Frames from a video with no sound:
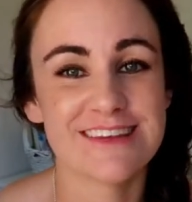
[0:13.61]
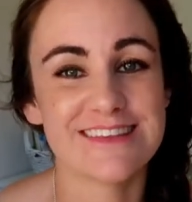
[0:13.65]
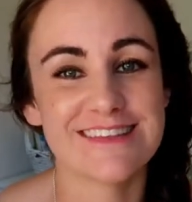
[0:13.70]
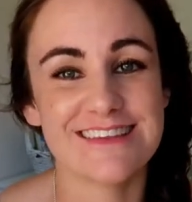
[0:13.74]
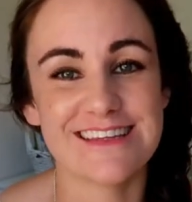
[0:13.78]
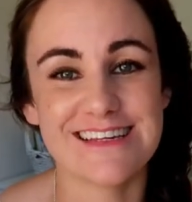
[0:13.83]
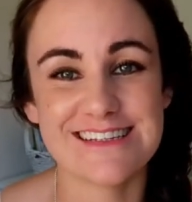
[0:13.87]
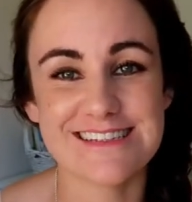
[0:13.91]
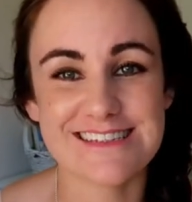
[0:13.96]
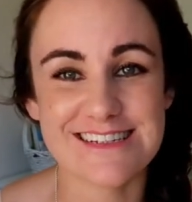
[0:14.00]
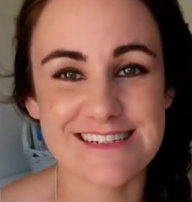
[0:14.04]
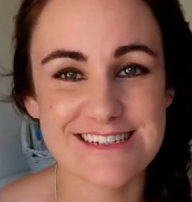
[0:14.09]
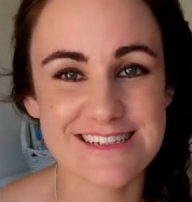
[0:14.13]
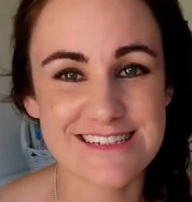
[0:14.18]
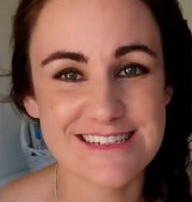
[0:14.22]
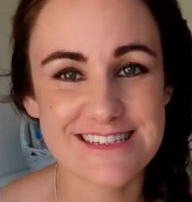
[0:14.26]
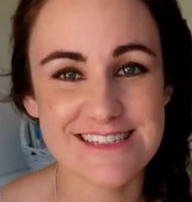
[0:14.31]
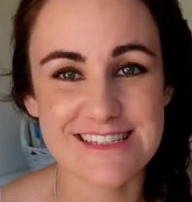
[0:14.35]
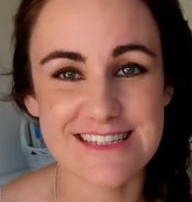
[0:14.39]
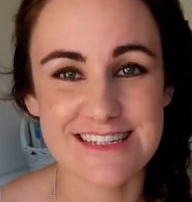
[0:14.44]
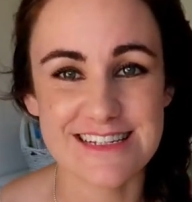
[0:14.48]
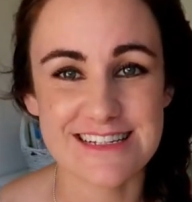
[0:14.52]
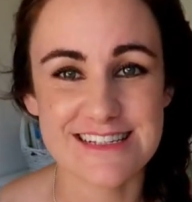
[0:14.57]
These are just
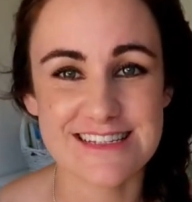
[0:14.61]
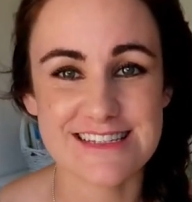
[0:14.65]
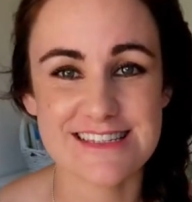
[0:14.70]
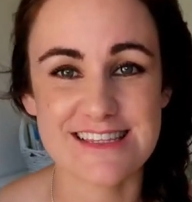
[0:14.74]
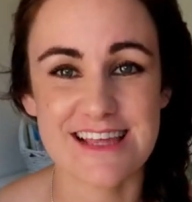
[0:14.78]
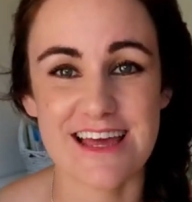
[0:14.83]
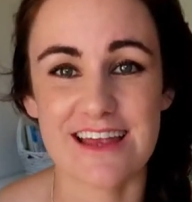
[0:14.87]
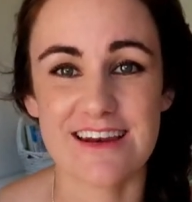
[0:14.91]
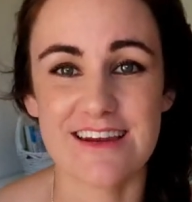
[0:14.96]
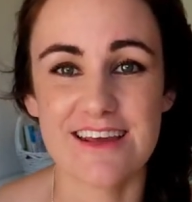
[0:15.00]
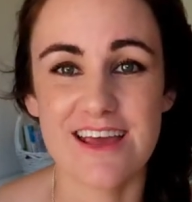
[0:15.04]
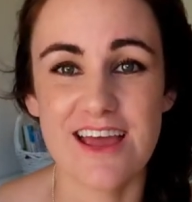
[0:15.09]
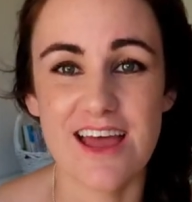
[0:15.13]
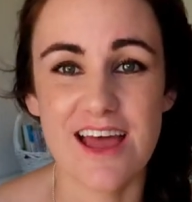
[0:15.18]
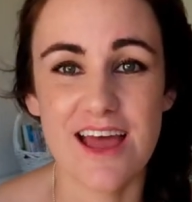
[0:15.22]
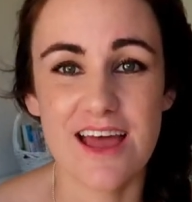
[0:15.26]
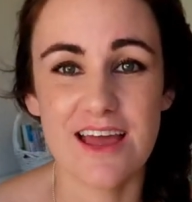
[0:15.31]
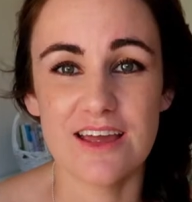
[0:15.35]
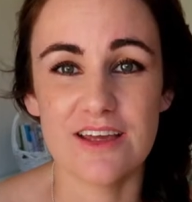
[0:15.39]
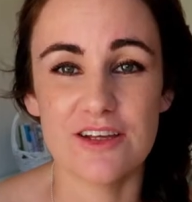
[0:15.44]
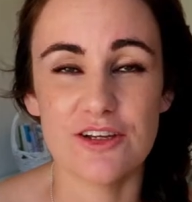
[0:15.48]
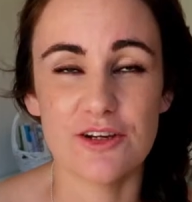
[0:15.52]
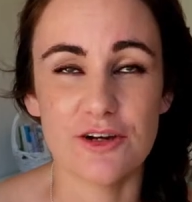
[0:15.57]
things that,
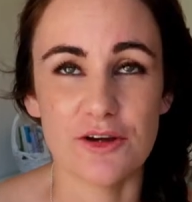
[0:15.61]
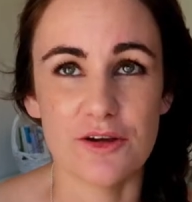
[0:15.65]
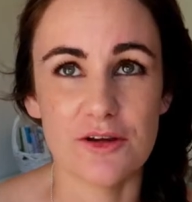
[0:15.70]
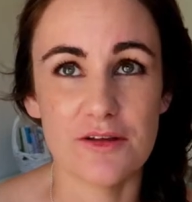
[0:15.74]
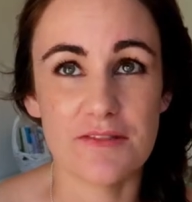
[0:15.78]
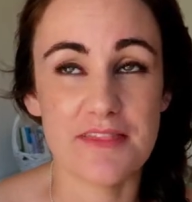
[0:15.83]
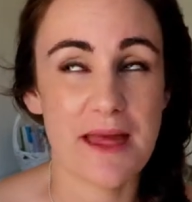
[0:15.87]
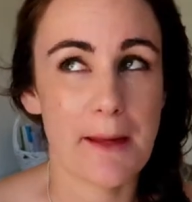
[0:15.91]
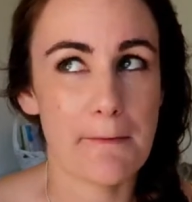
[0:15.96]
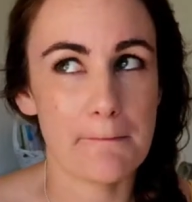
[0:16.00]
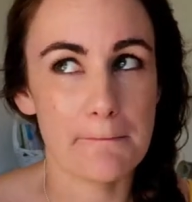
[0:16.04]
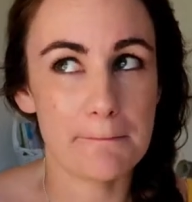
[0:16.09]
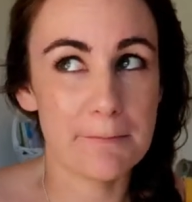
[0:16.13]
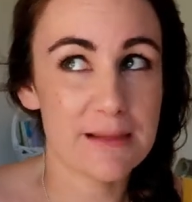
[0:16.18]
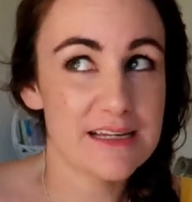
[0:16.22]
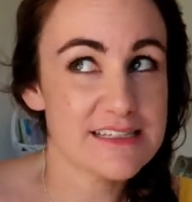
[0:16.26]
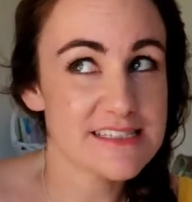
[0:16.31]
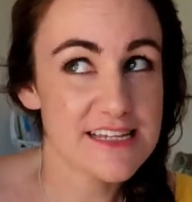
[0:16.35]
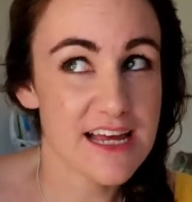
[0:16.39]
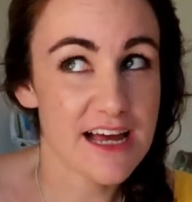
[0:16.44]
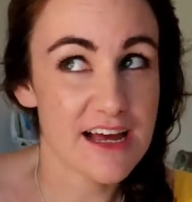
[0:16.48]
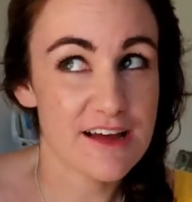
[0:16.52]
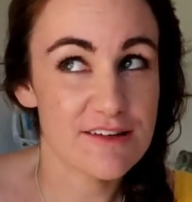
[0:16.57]
you know, they're
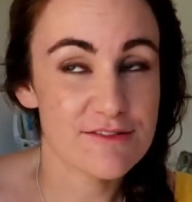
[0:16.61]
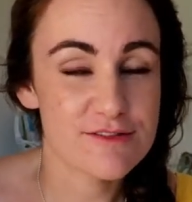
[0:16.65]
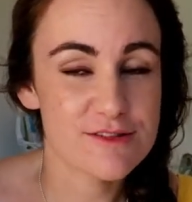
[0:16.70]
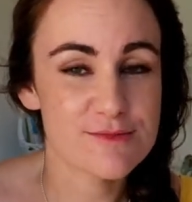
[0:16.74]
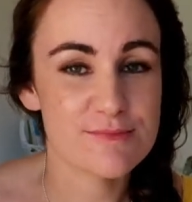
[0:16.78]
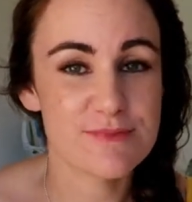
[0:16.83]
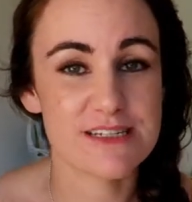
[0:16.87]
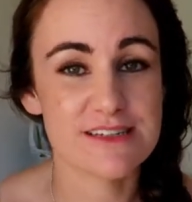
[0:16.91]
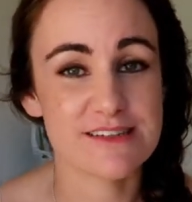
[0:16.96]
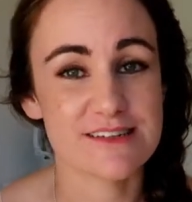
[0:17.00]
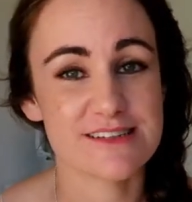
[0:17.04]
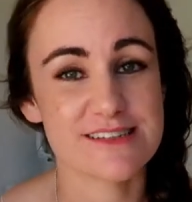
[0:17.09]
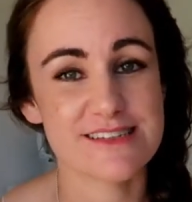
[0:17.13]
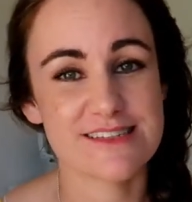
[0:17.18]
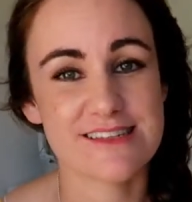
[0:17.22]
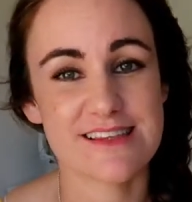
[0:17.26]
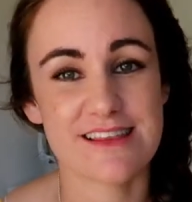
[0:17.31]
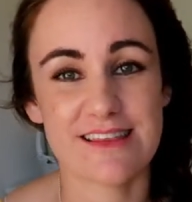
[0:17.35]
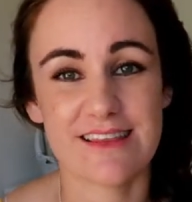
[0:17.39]
must-haves because